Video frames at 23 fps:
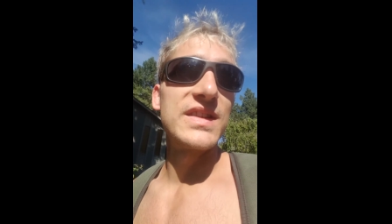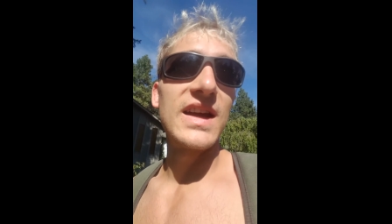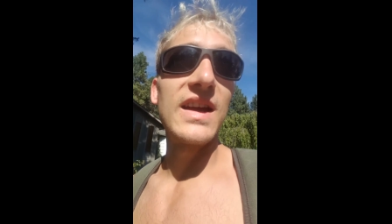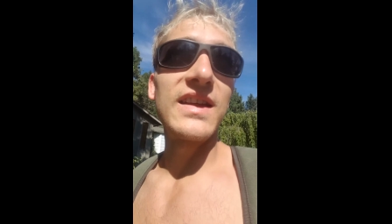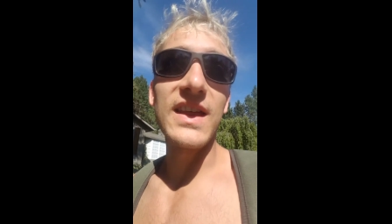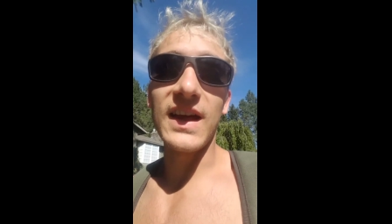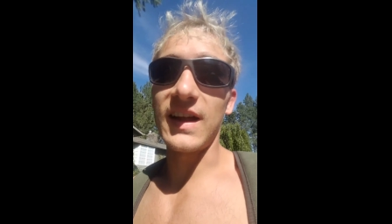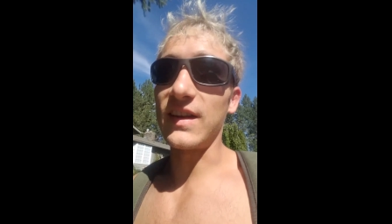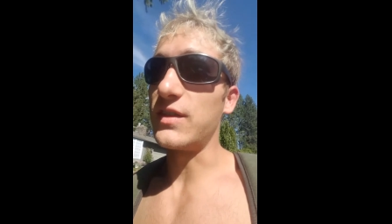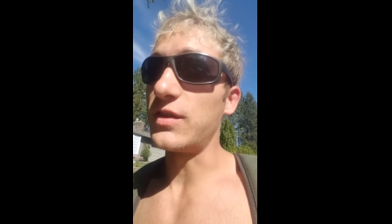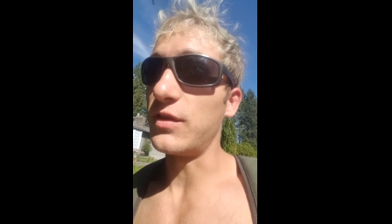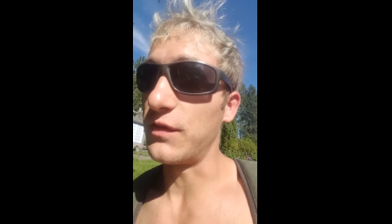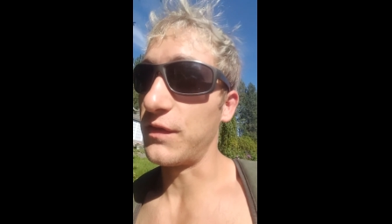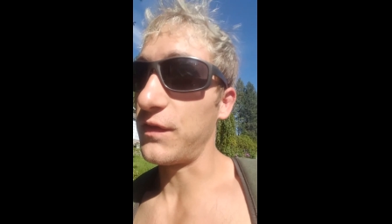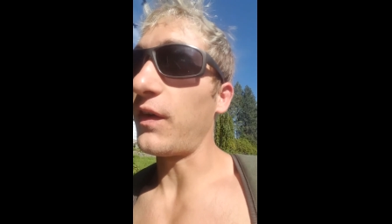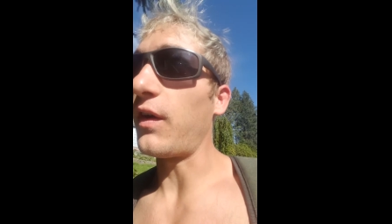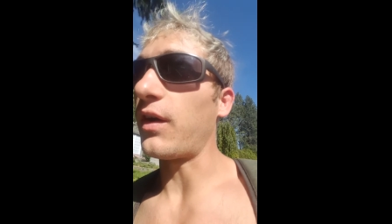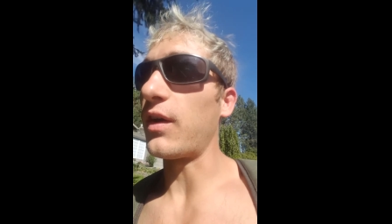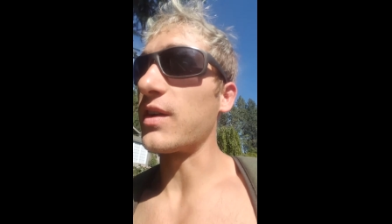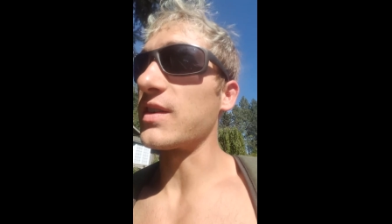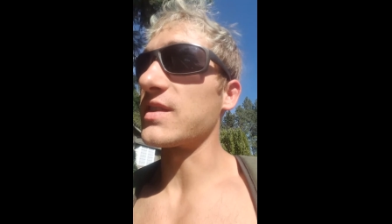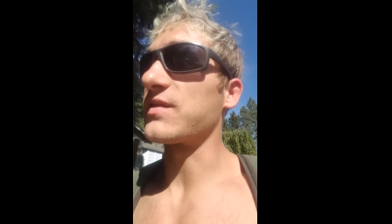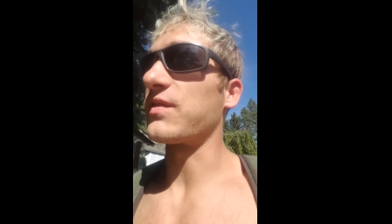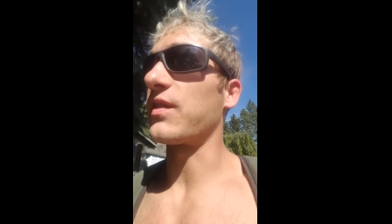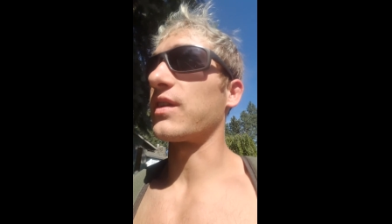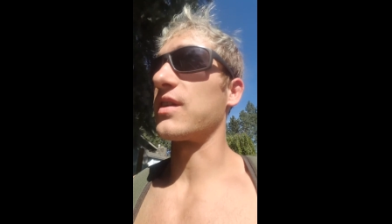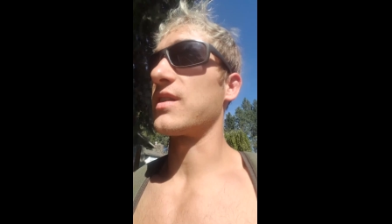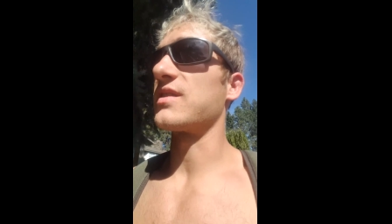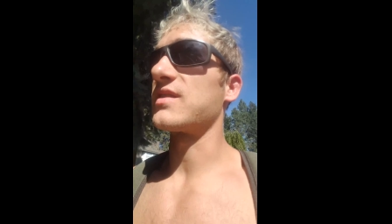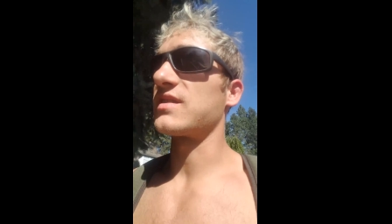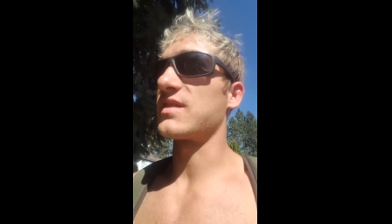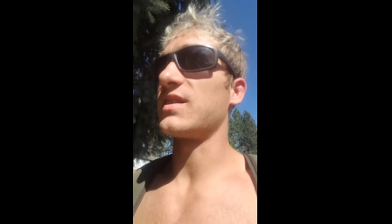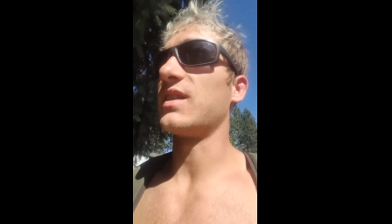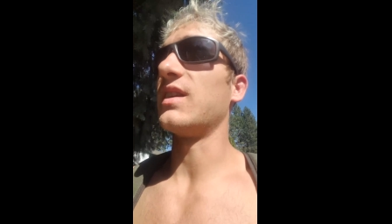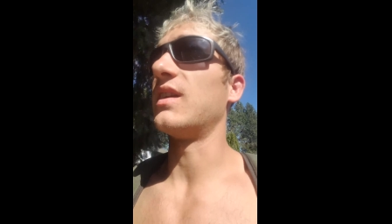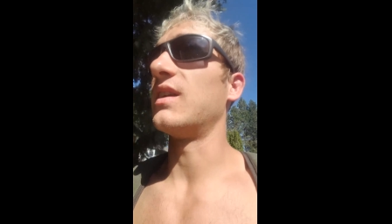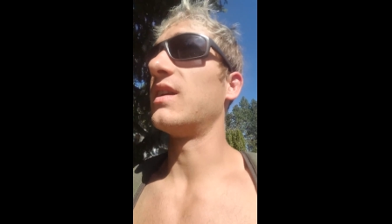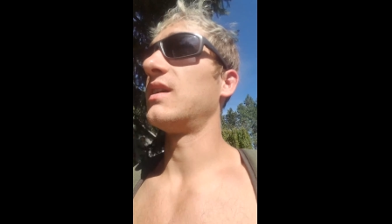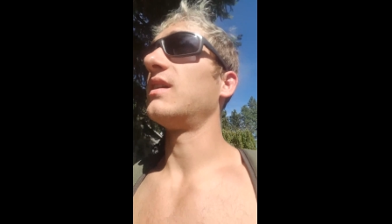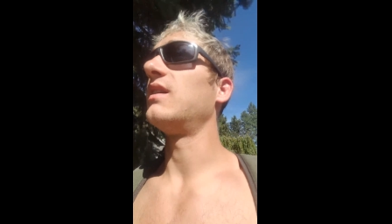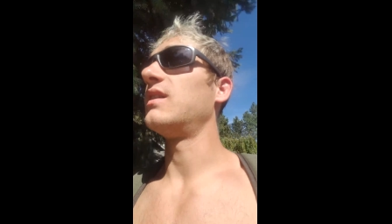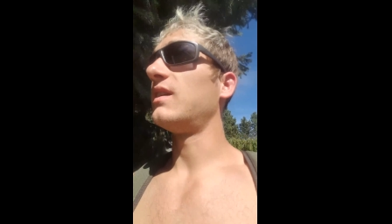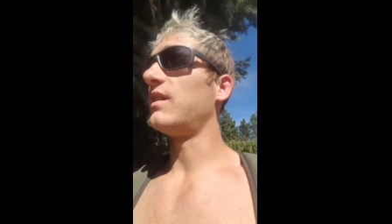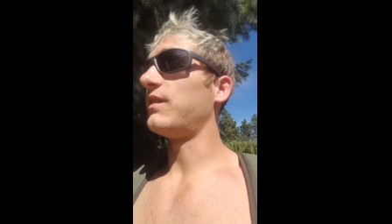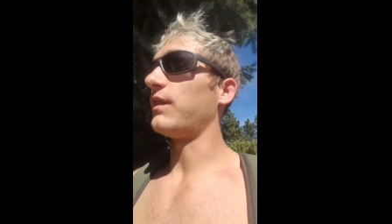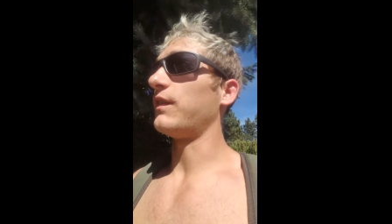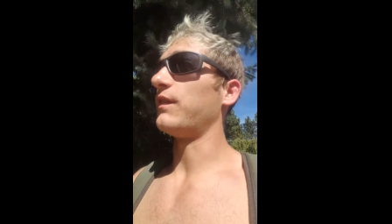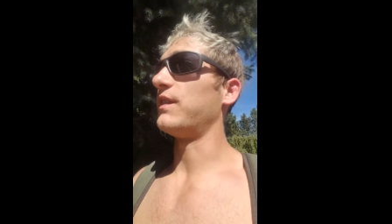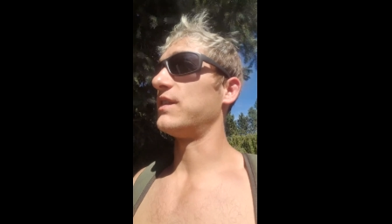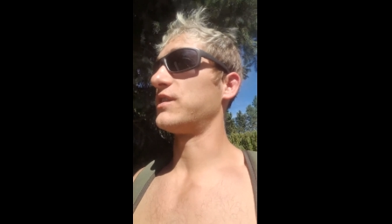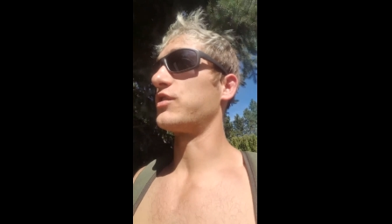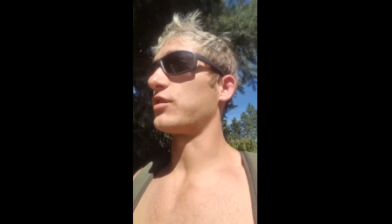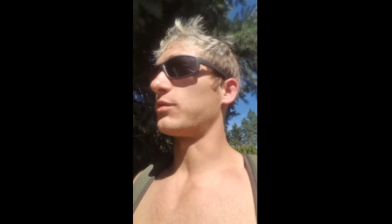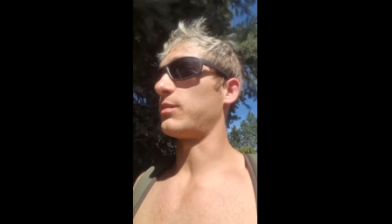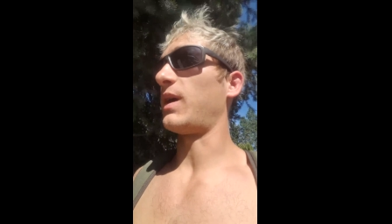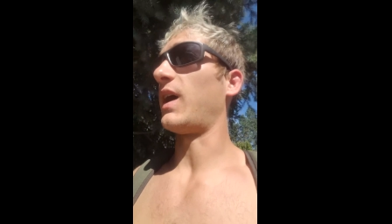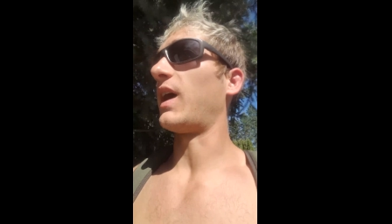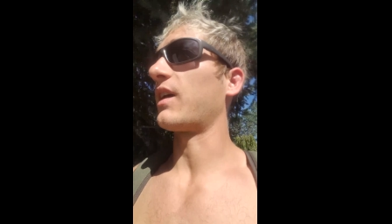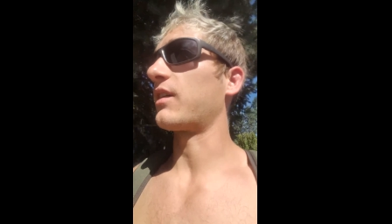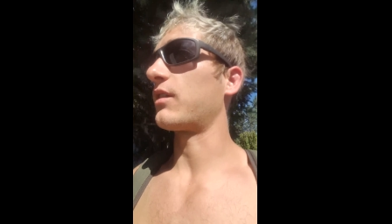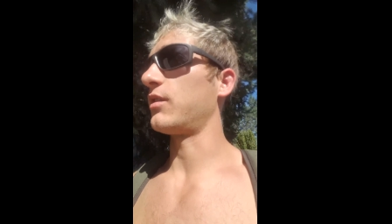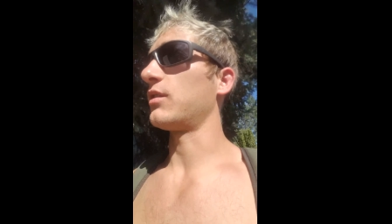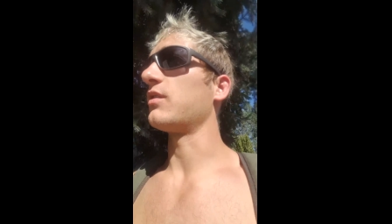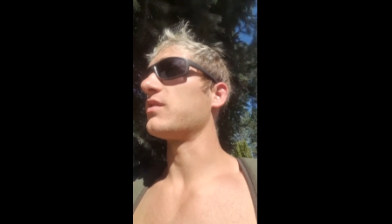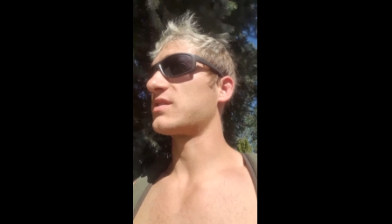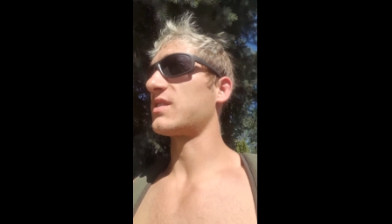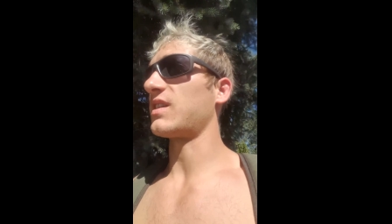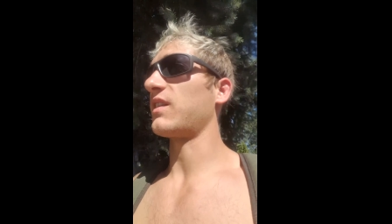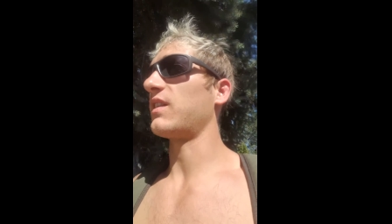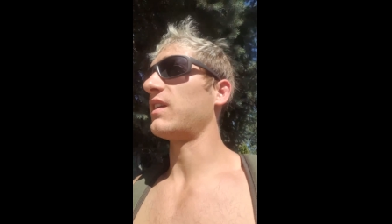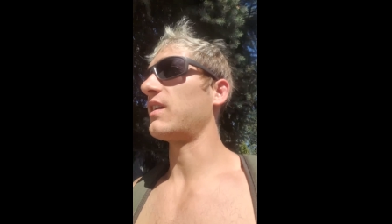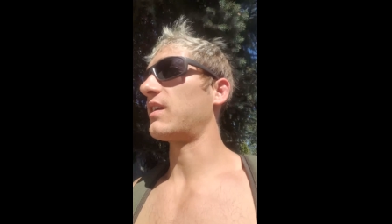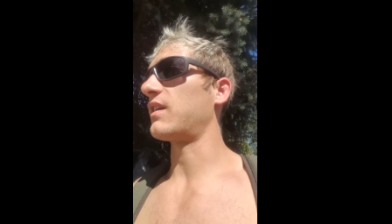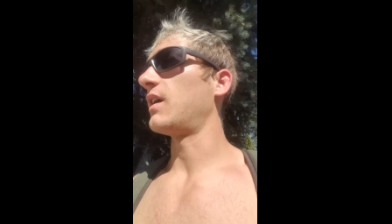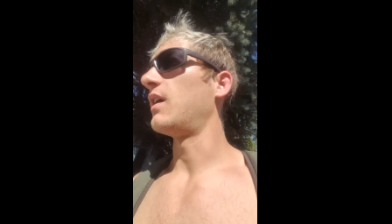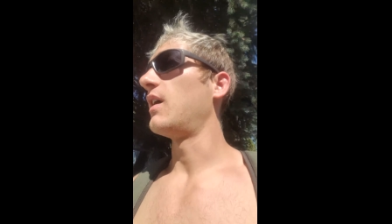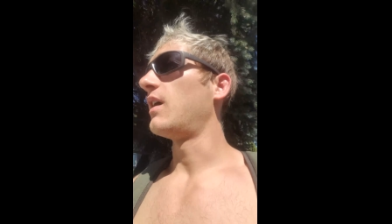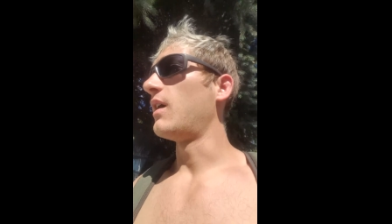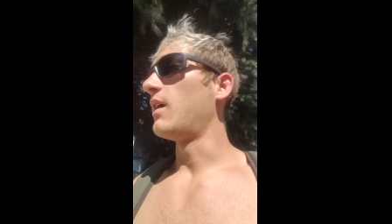take that too far as the if it fits your macros.